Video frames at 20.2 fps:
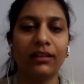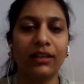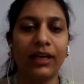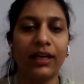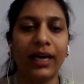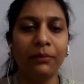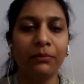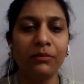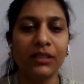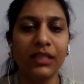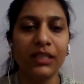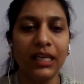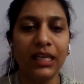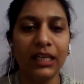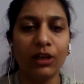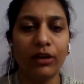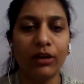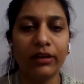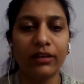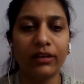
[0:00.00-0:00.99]
I'm seeing
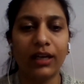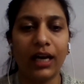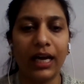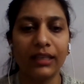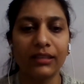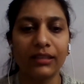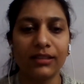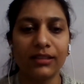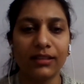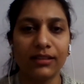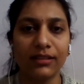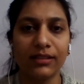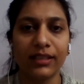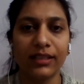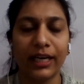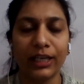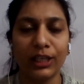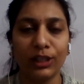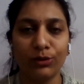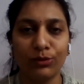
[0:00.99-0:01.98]
your answers
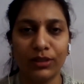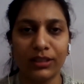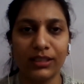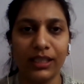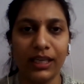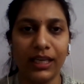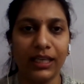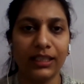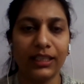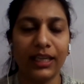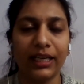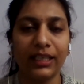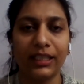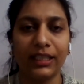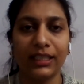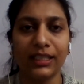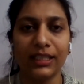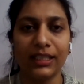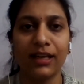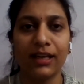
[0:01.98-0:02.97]
that you were saying that
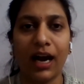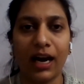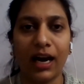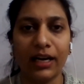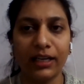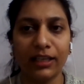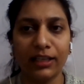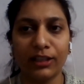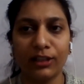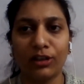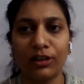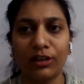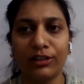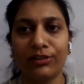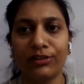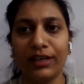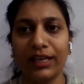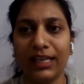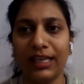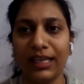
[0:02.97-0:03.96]
it is harder or
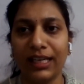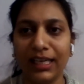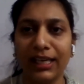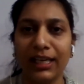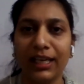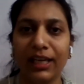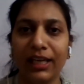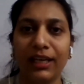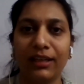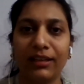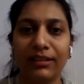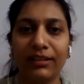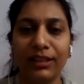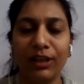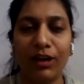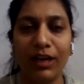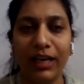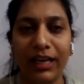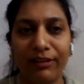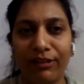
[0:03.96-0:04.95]
tricky.
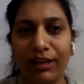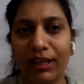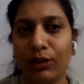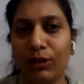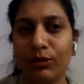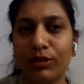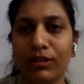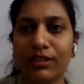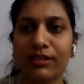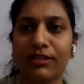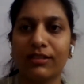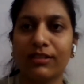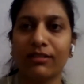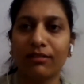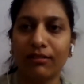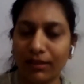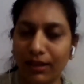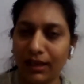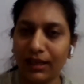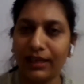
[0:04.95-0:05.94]
Your level 2 is
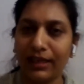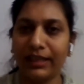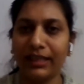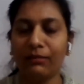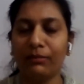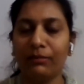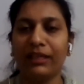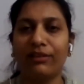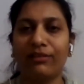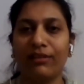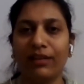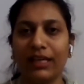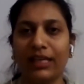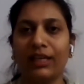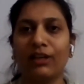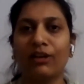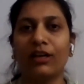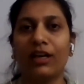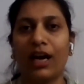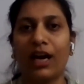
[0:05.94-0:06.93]
a little bit
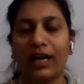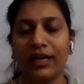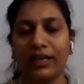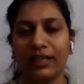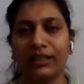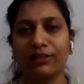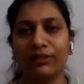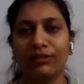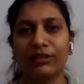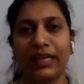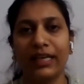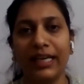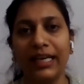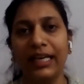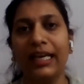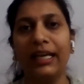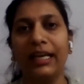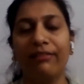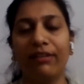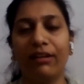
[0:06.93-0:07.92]
tricky or harder
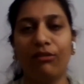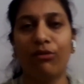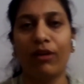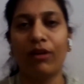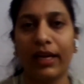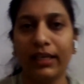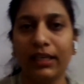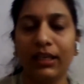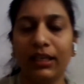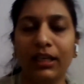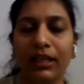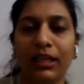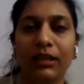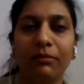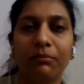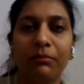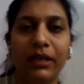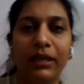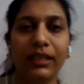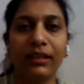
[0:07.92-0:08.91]
than level 1.
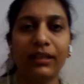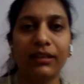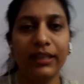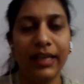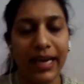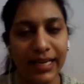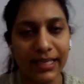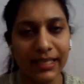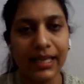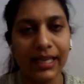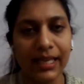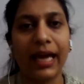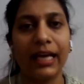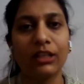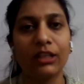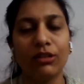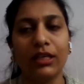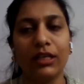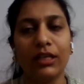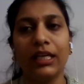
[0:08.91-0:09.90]
But yes,
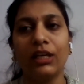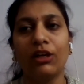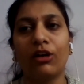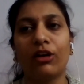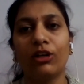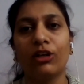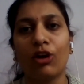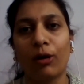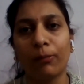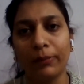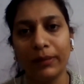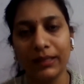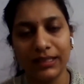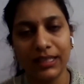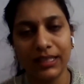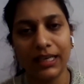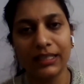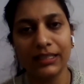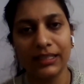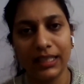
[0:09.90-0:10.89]
actually, your topics
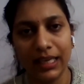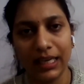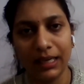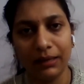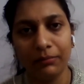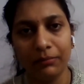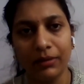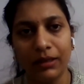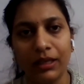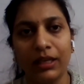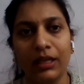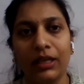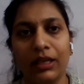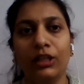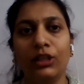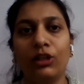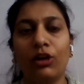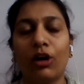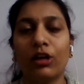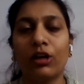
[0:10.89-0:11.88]
are same.
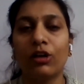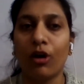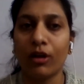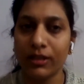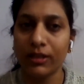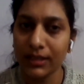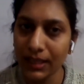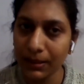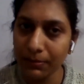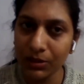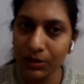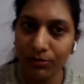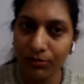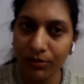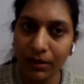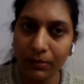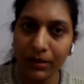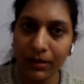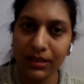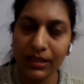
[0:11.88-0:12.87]
Your concepts
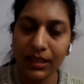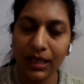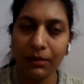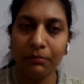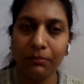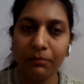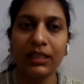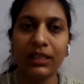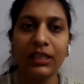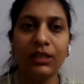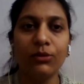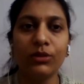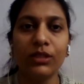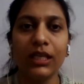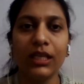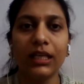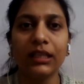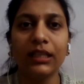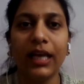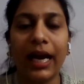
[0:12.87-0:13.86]
will be same, but
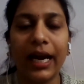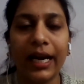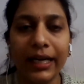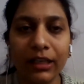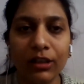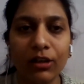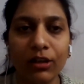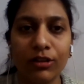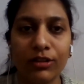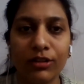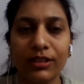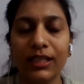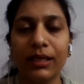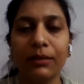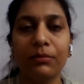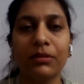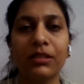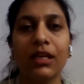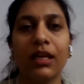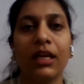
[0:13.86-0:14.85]
using that
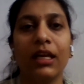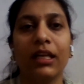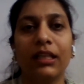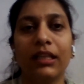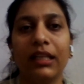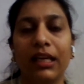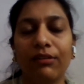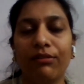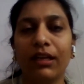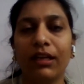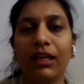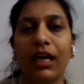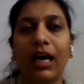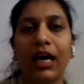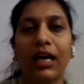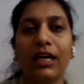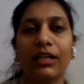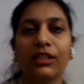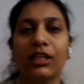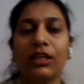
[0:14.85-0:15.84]
concepts, they will
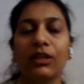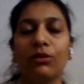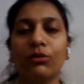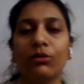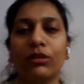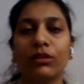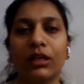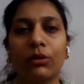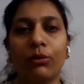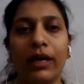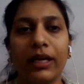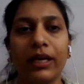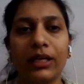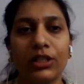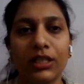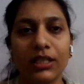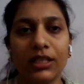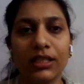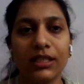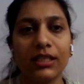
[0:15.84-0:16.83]
ask you the
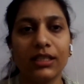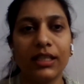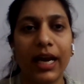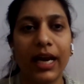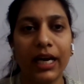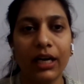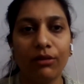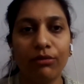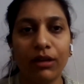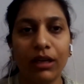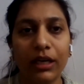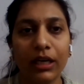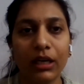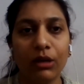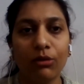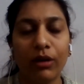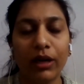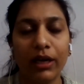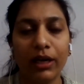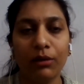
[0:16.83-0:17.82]
questions that will
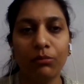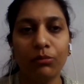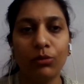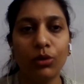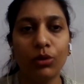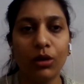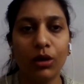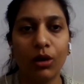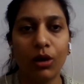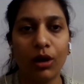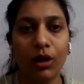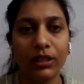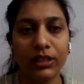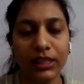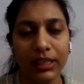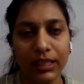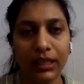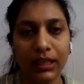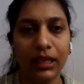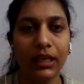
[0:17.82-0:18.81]
require more
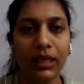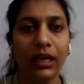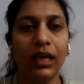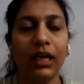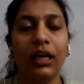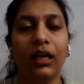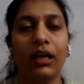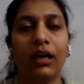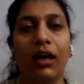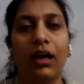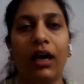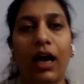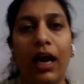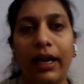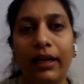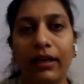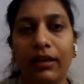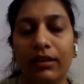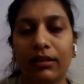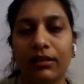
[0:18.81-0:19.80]
logical
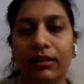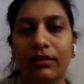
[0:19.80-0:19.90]
and